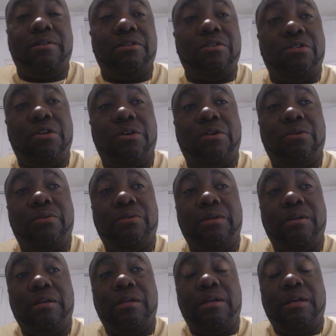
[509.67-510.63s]
you know,
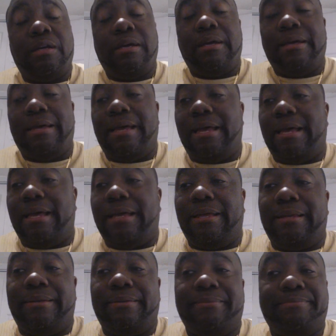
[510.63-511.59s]

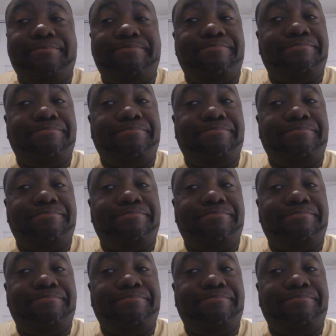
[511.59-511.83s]
and